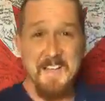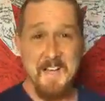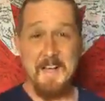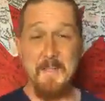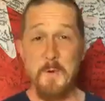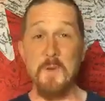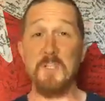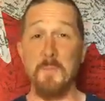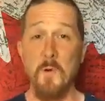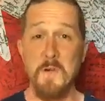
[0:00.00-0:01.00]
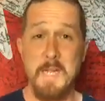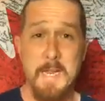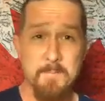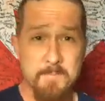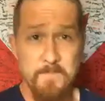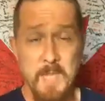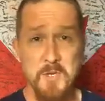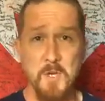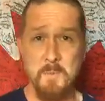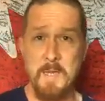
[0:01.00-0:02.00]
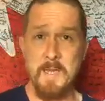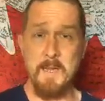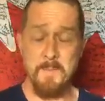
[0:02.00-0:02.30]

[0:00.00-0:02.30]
There is a board game, and you can pick it